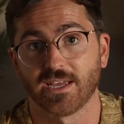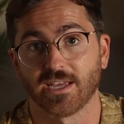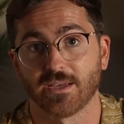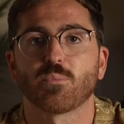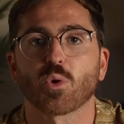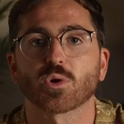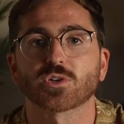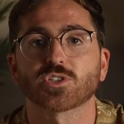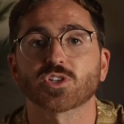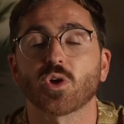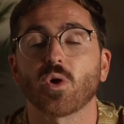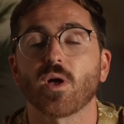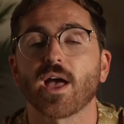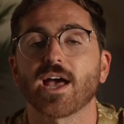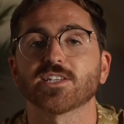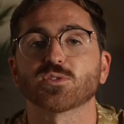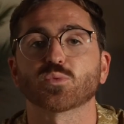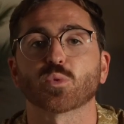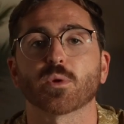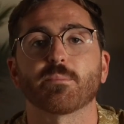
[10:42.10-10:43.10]
Portugal
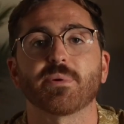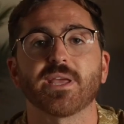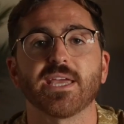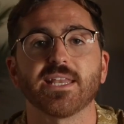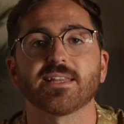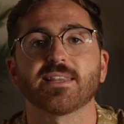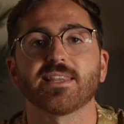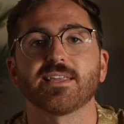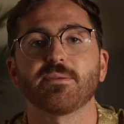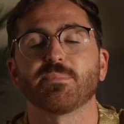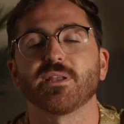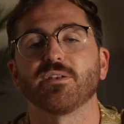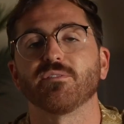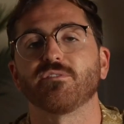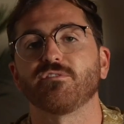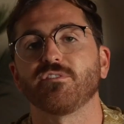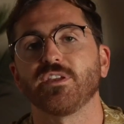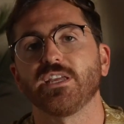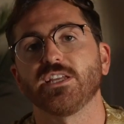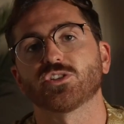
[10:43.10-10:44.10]
has repeatedly been
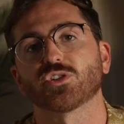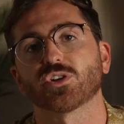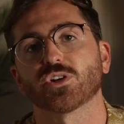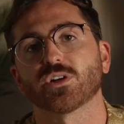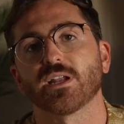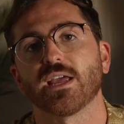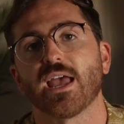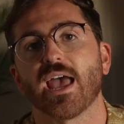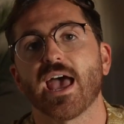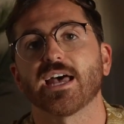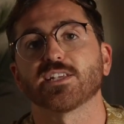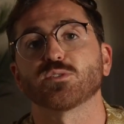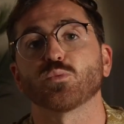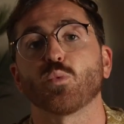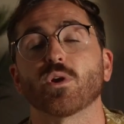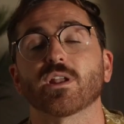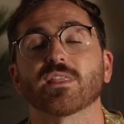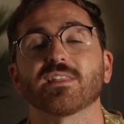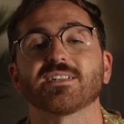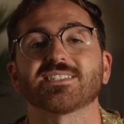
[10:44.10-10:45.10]
featured as
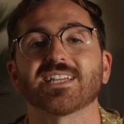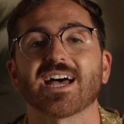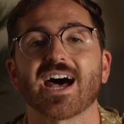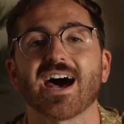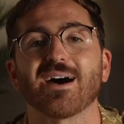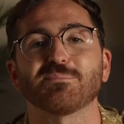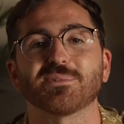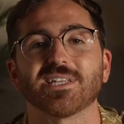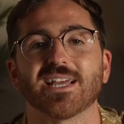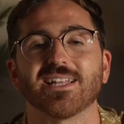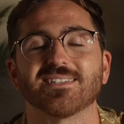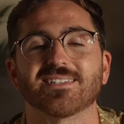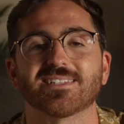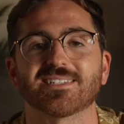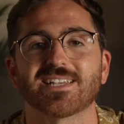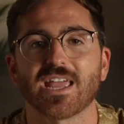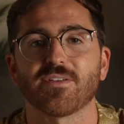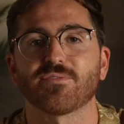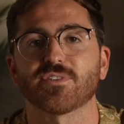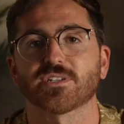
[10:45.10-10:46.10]
one of the top 10
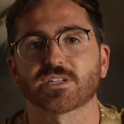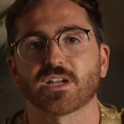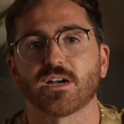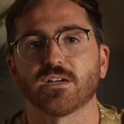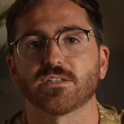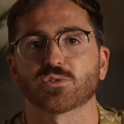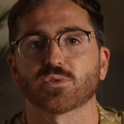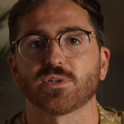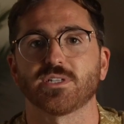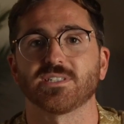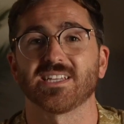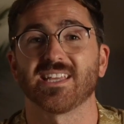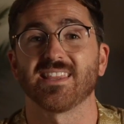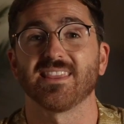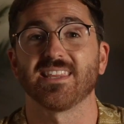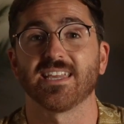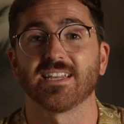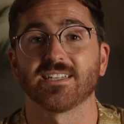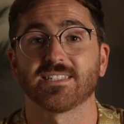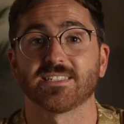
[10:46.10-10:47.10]
safest countries
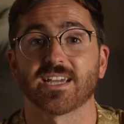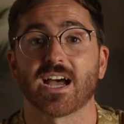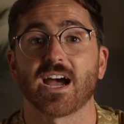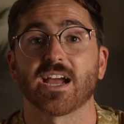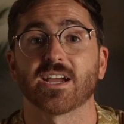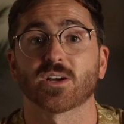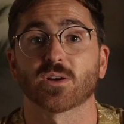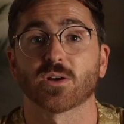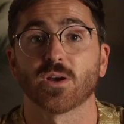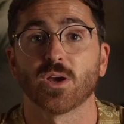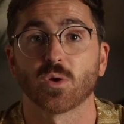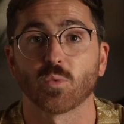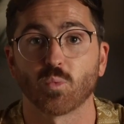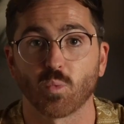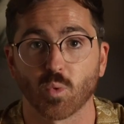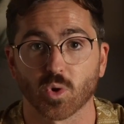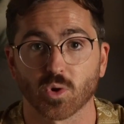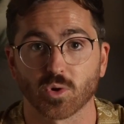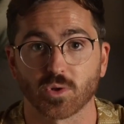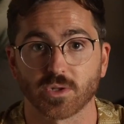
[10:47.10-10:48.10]
in the entire
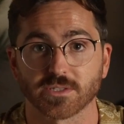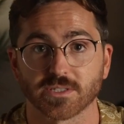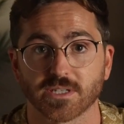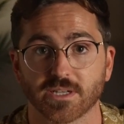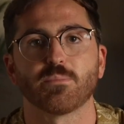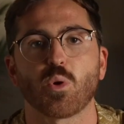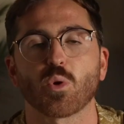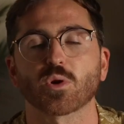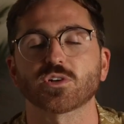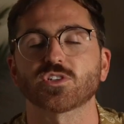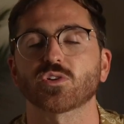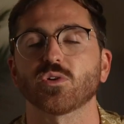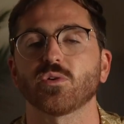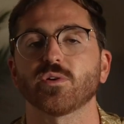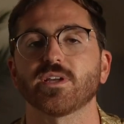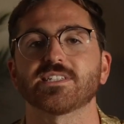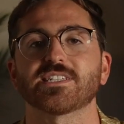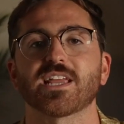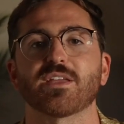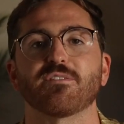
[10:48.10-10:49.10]
world. Portugal
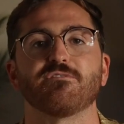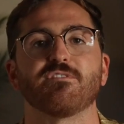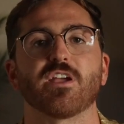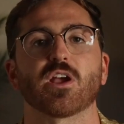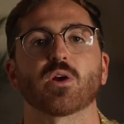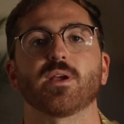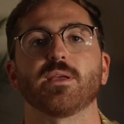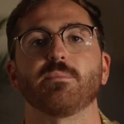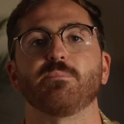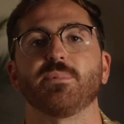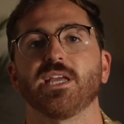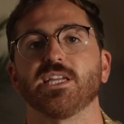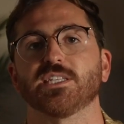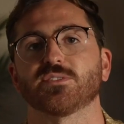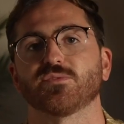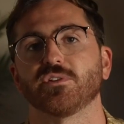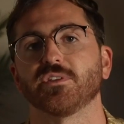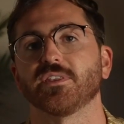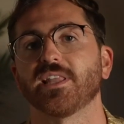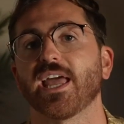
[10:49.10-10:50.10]
is a very
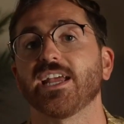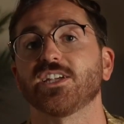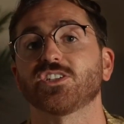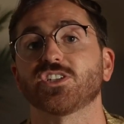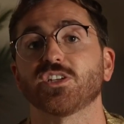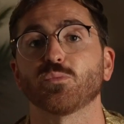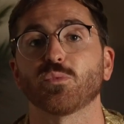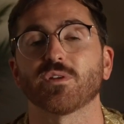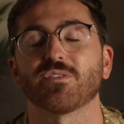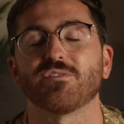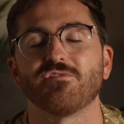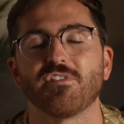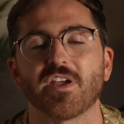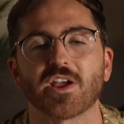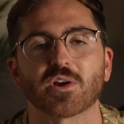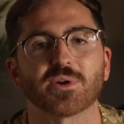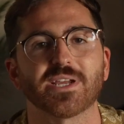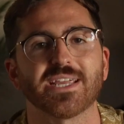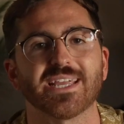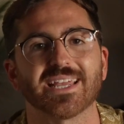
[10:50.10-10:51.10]
peaceful nation with
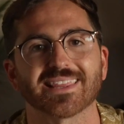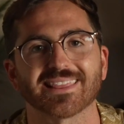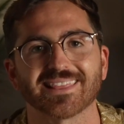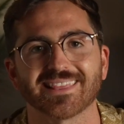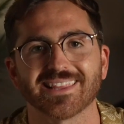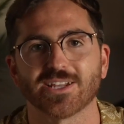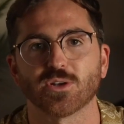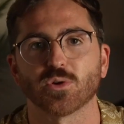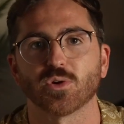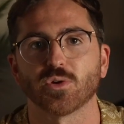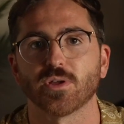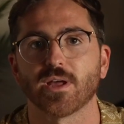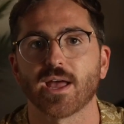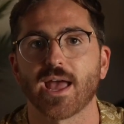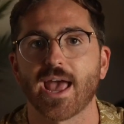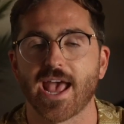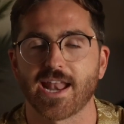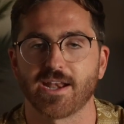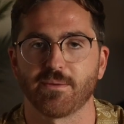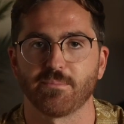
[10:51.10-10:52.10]
very little
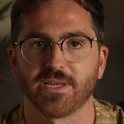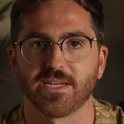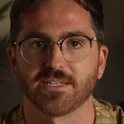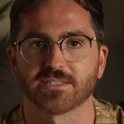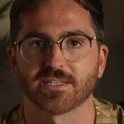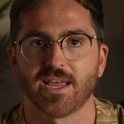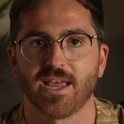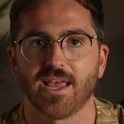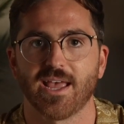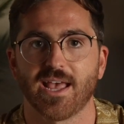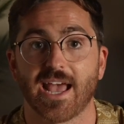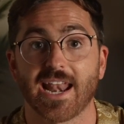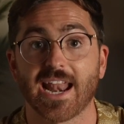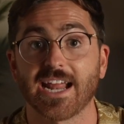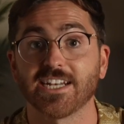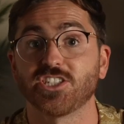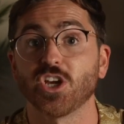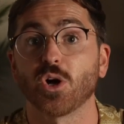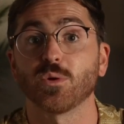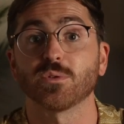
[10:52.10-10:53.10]
enemies, and
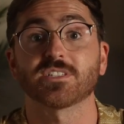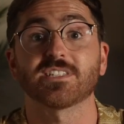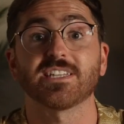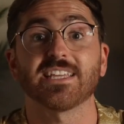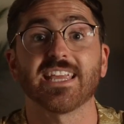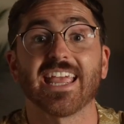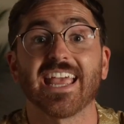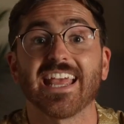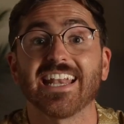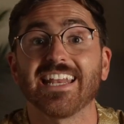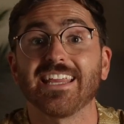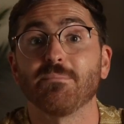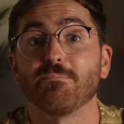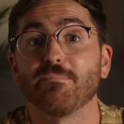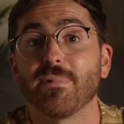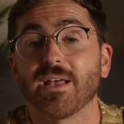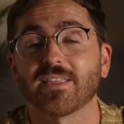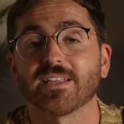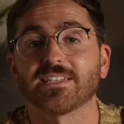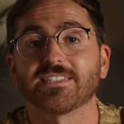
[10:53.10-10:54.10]
I don't see any
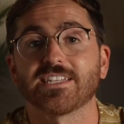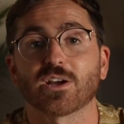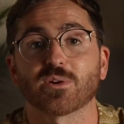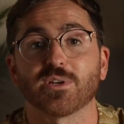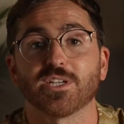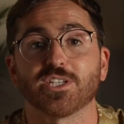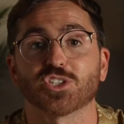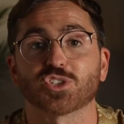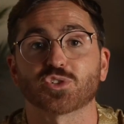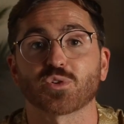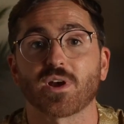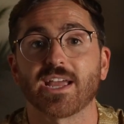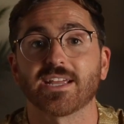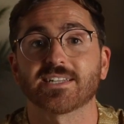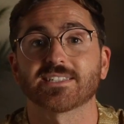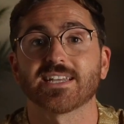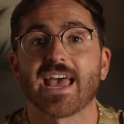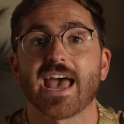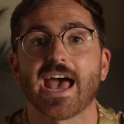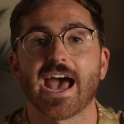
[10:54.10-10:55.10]
military
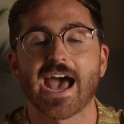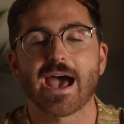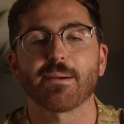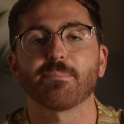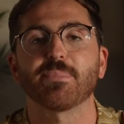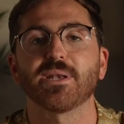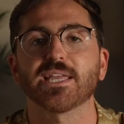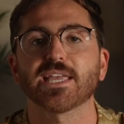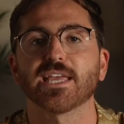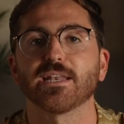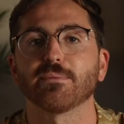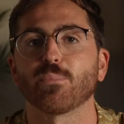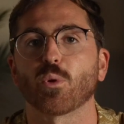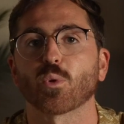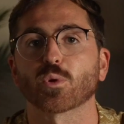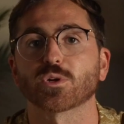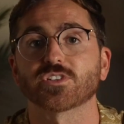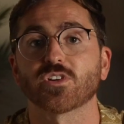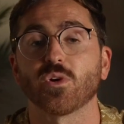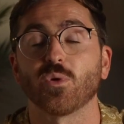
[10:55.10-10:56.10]
strikes happening in
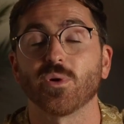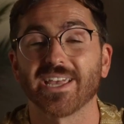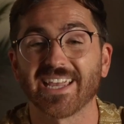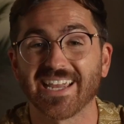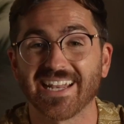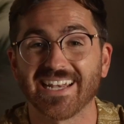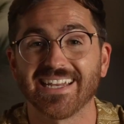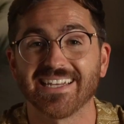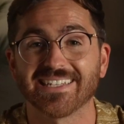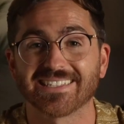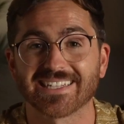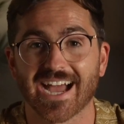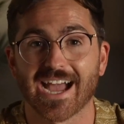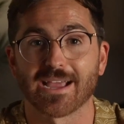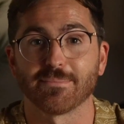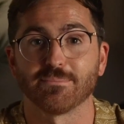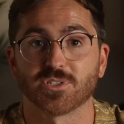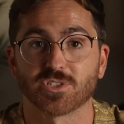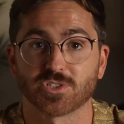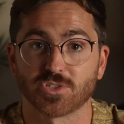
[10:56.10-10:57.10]
Portugal
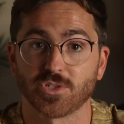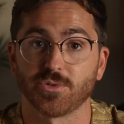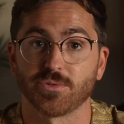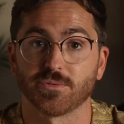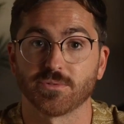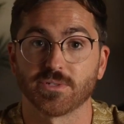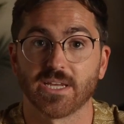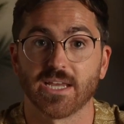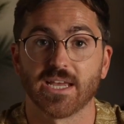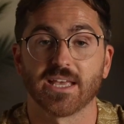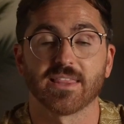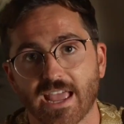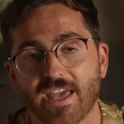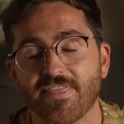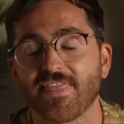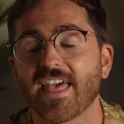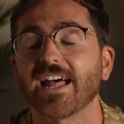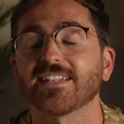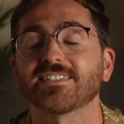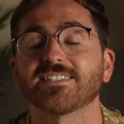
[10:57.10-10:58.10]
anytime soon,
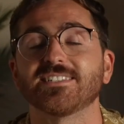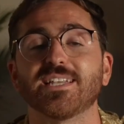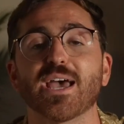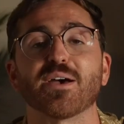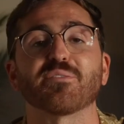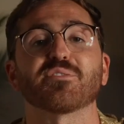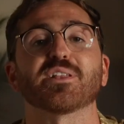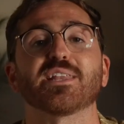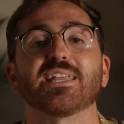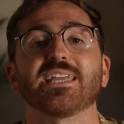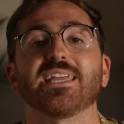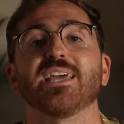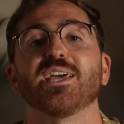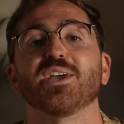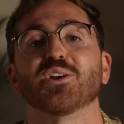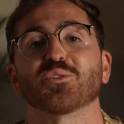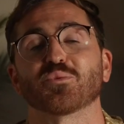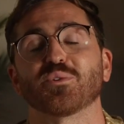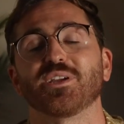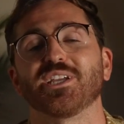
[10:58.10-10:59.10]
and that's definitely
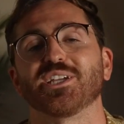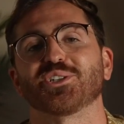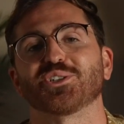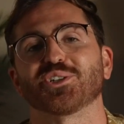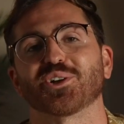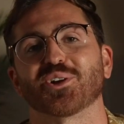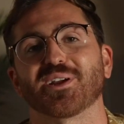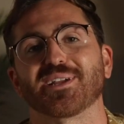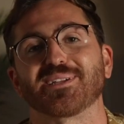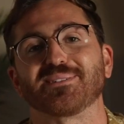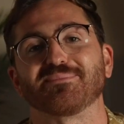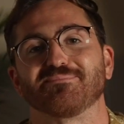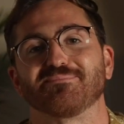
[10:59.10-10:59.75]
reassuring.